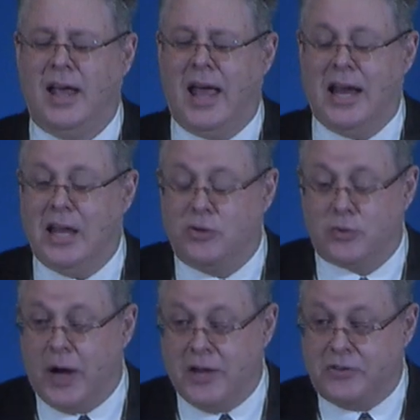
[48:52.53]
and he's
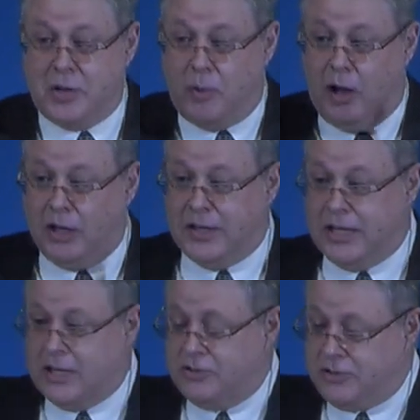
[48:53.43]
raised up all of
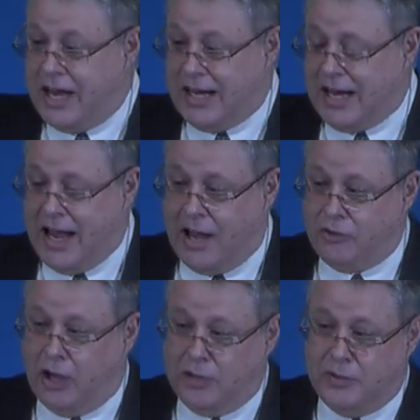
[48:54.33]
these, Satan
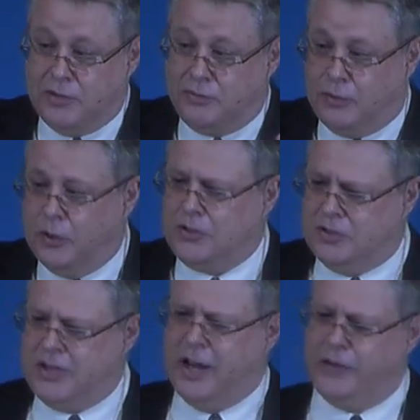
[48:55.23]
has, all of these
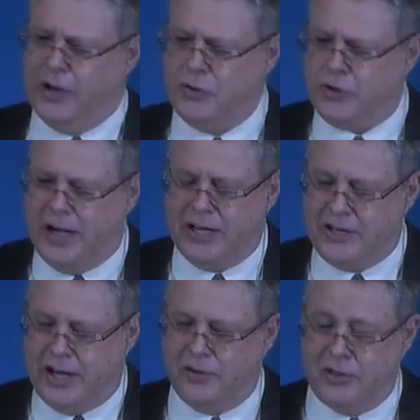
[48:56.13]
forces out there trying to
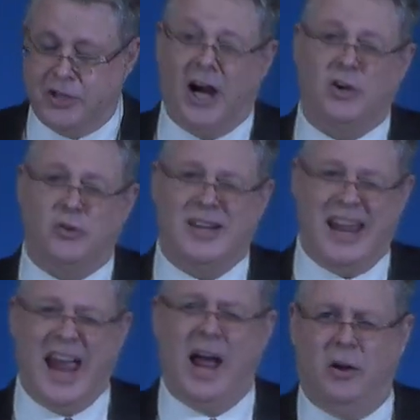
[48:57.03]
tear the doctrine
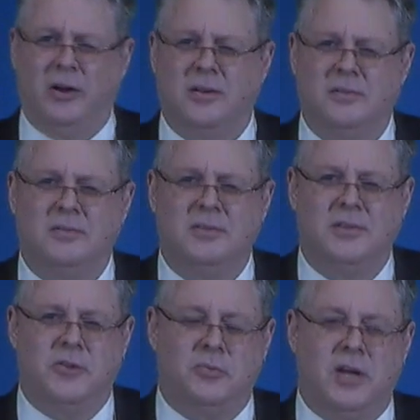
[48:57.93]
down.
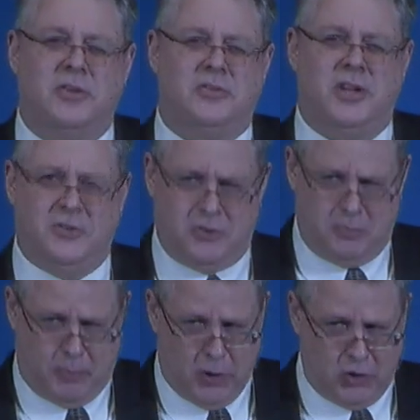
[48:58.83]
It's, it's, it's
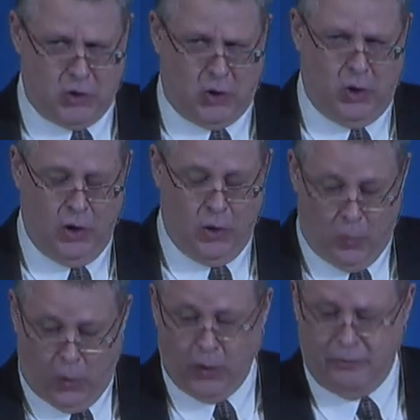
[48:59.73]
spiritual
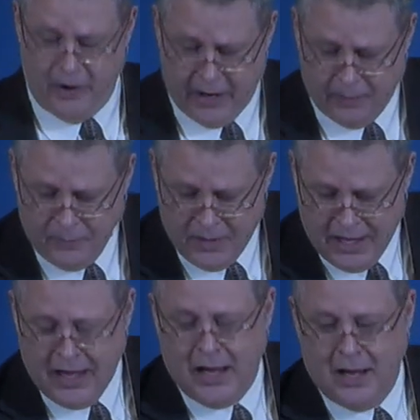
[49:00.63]
warfare,
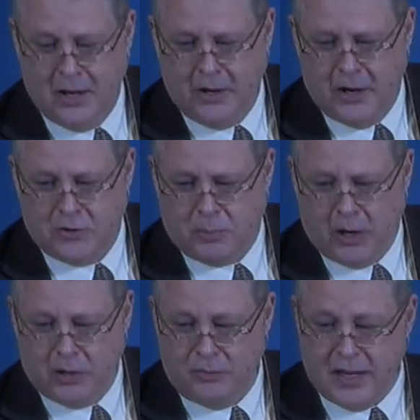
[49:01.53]
it's
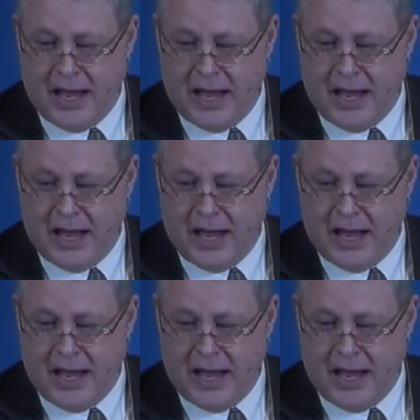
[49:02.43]
part of the